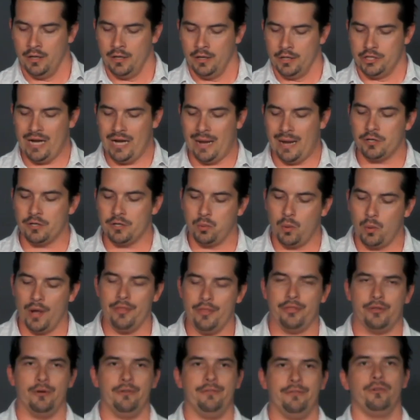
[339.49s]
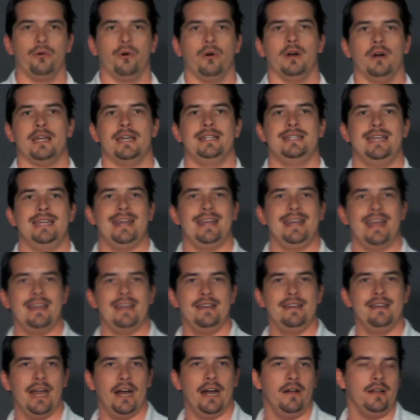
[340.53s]
Chapters 1 through 4 contained a
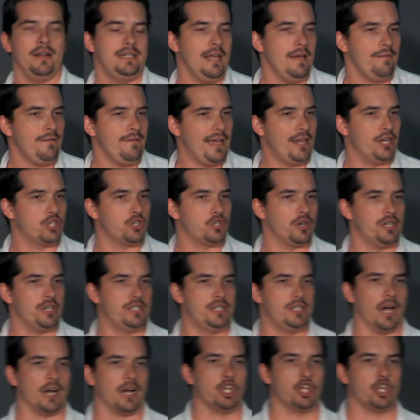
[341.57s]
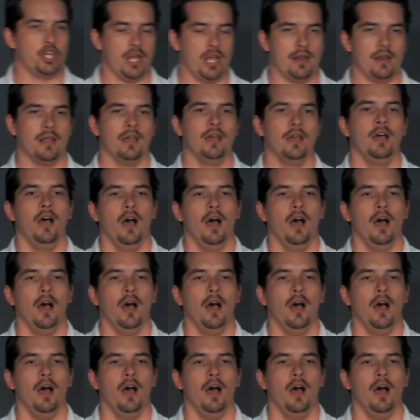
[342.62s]
narrative introduction